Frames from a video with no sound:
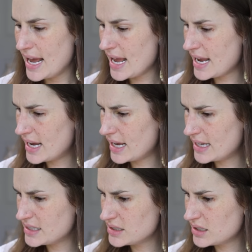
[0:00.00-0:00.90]

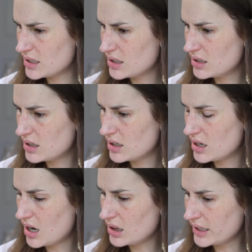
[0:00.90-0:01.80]
and
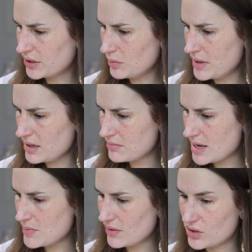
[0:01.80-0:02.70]
a little bit
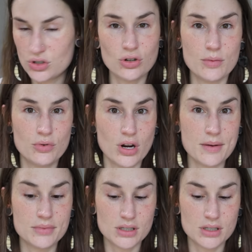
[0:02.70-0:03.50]
maybe of the strobe cream.